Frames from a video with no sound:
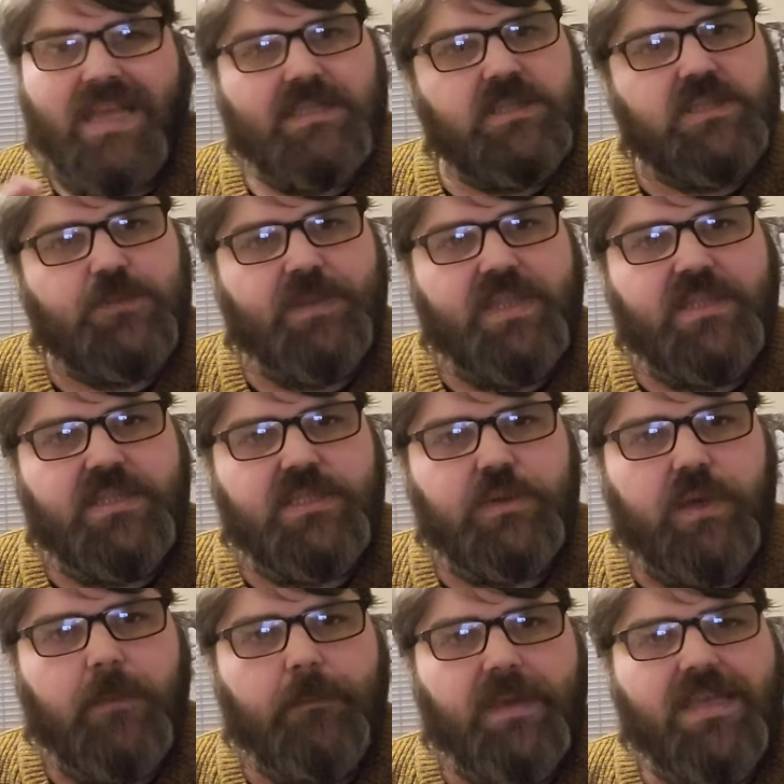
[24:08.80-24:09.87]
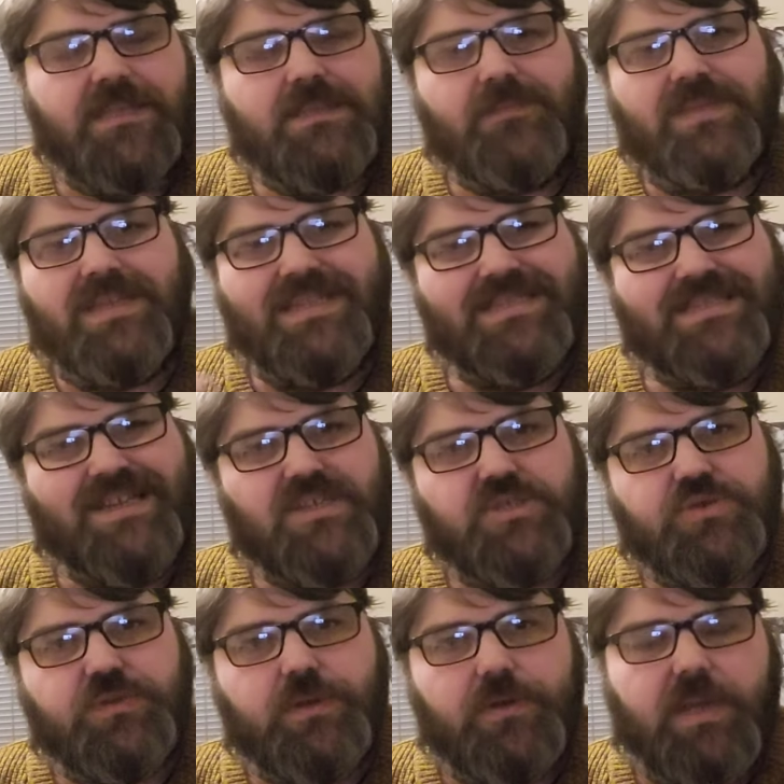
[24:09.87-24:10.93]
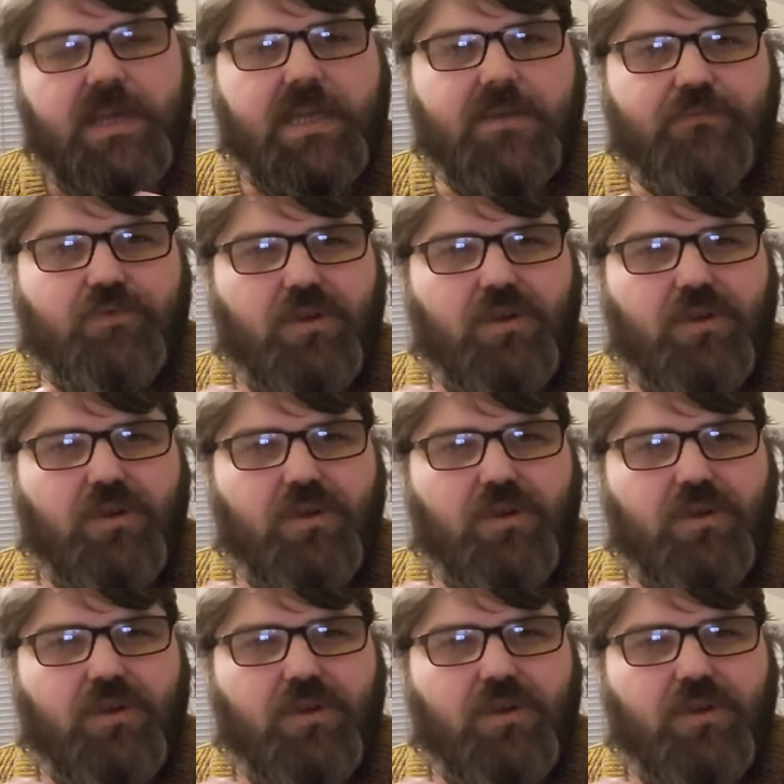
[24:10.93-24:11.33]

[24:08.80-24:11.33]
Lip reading: has a spin to it, be it something industrial like